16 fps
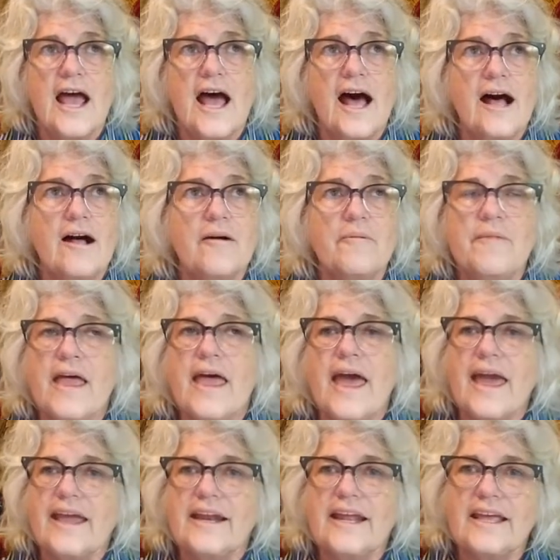And
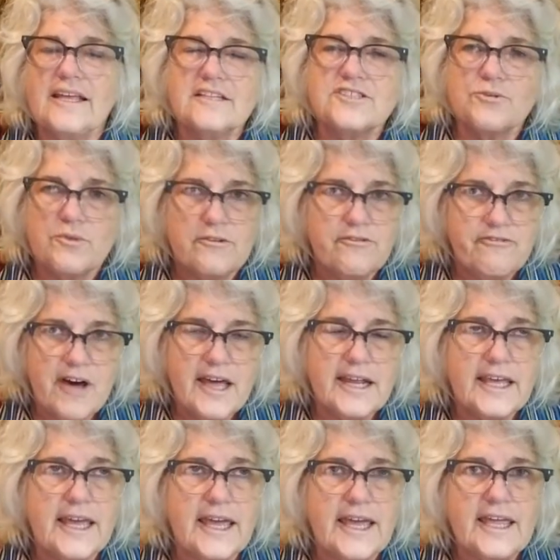it's real
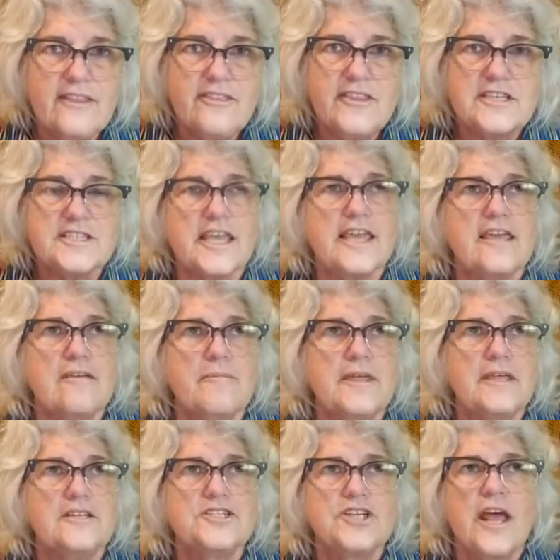funny. In this
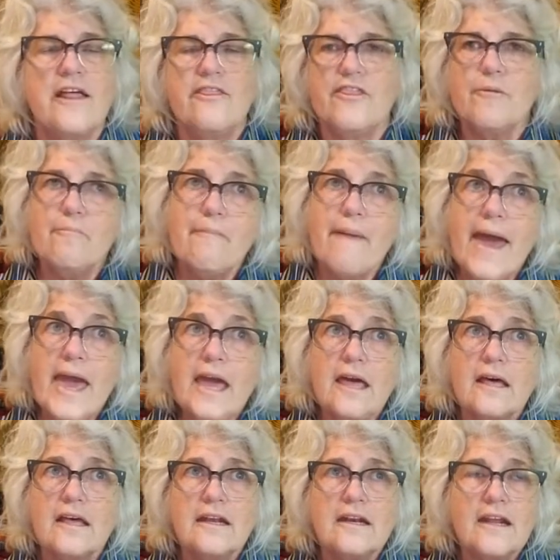image, the
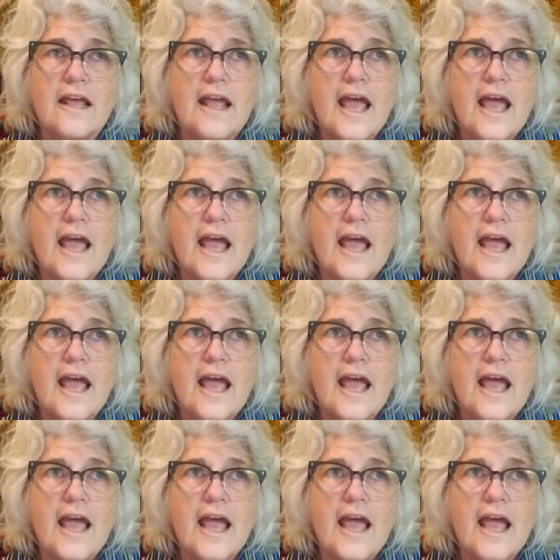man